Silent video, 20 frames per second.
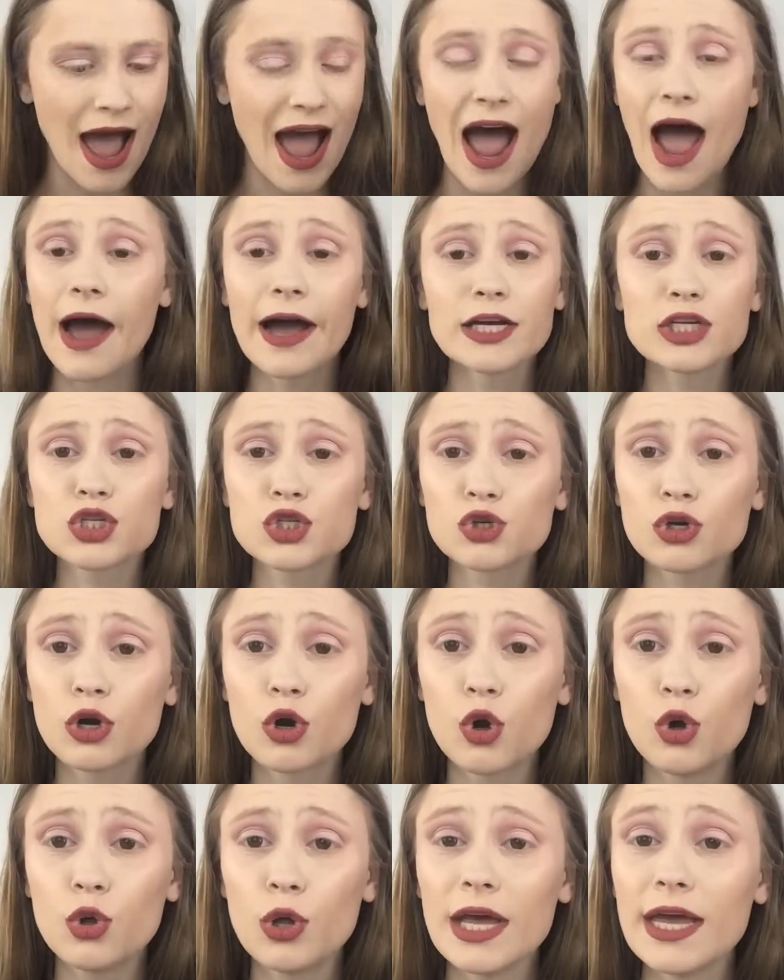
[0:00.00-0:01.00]
I
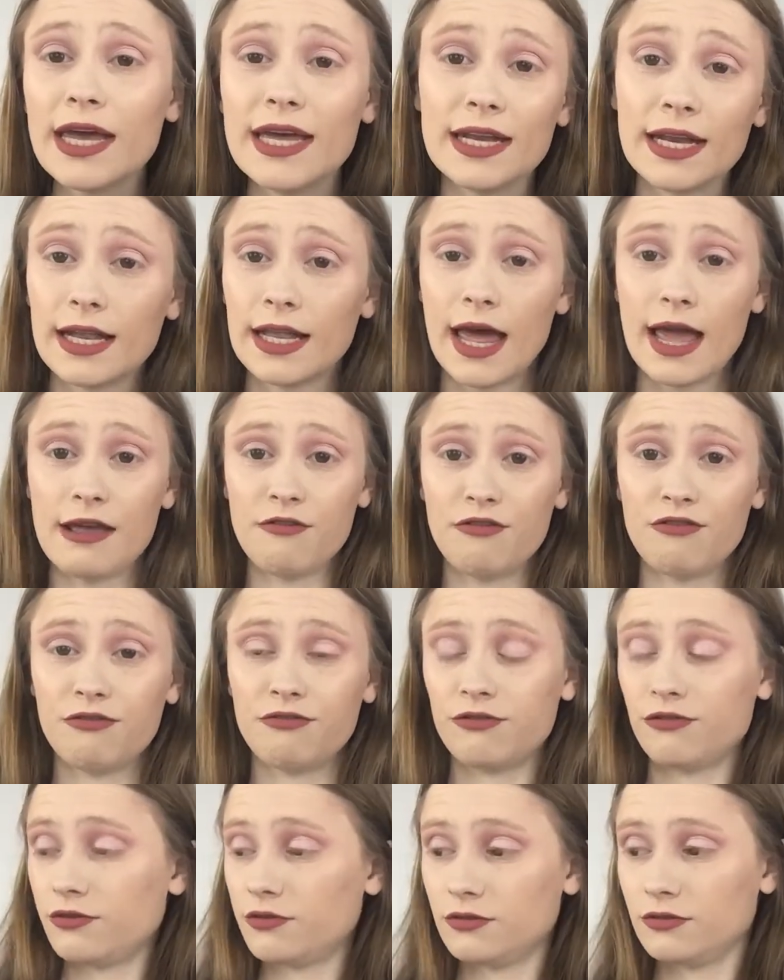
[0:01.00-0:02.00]
struggle in
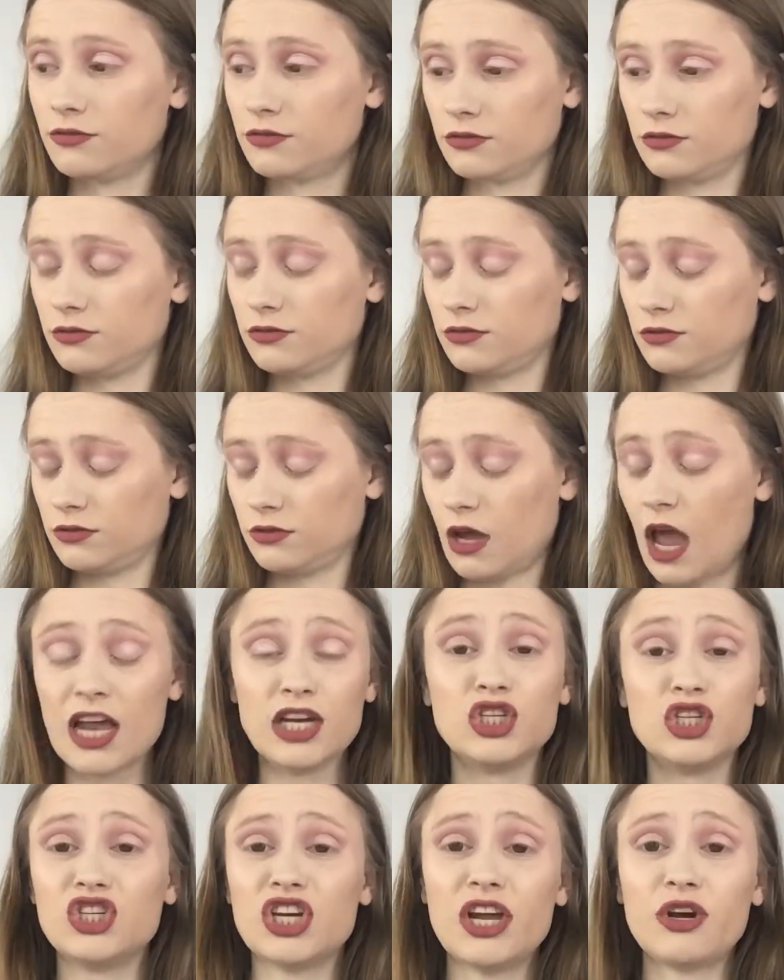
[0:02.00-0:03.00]
life in
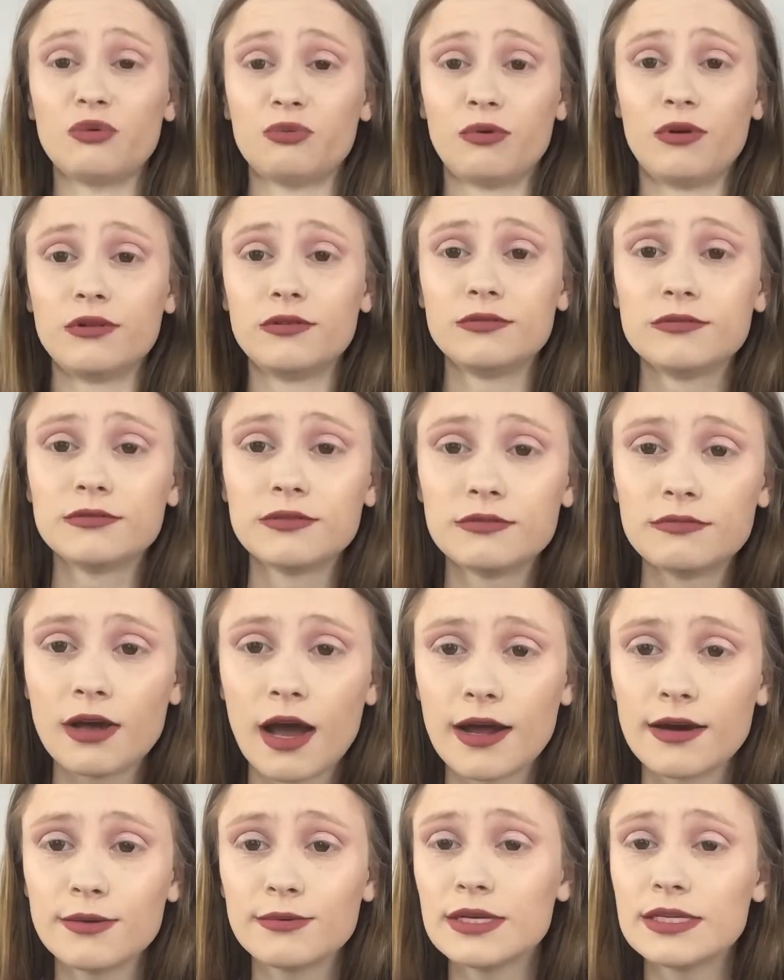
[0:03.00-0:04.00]
general. I
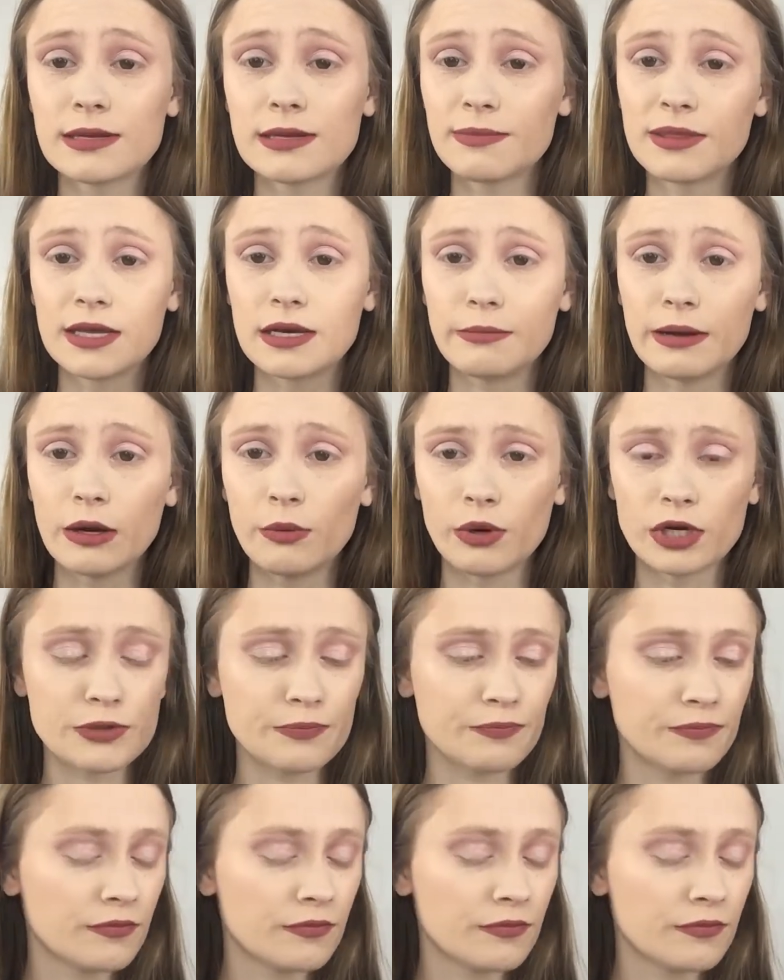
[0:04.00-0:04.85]
don't need something to make it worse.